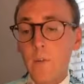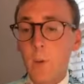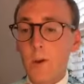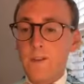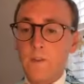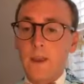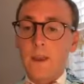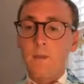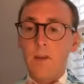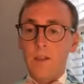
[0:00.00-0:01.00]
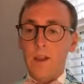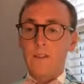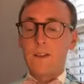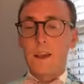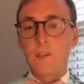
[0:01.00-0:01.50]
points in my email that I
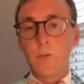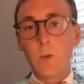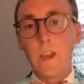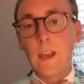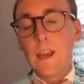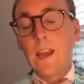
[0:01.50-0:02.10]
sent last week, and,